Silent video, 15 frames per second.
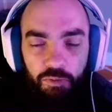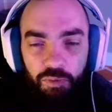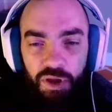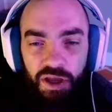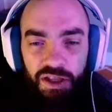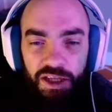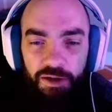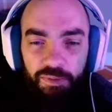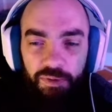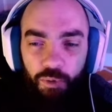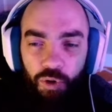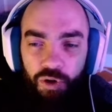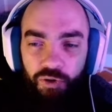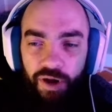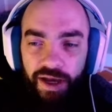be a little bit
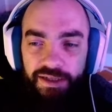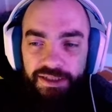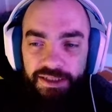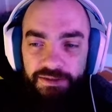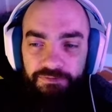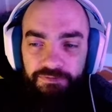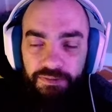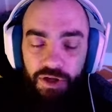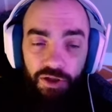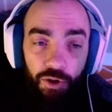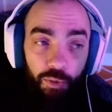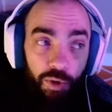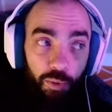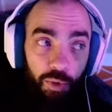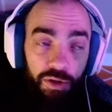more crazy.
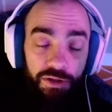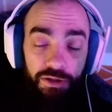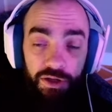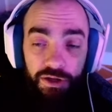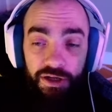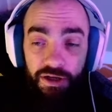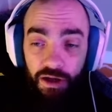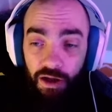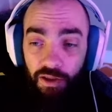Although we will look